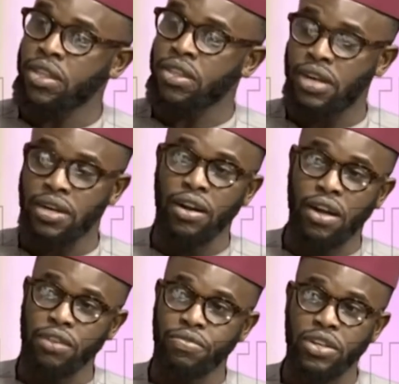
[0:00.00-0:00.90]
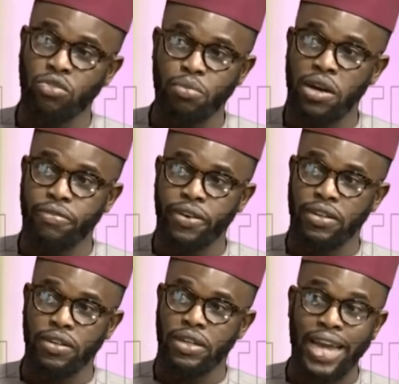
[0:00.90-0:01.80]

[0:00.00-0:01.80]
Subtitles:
then a lot of things will be affected.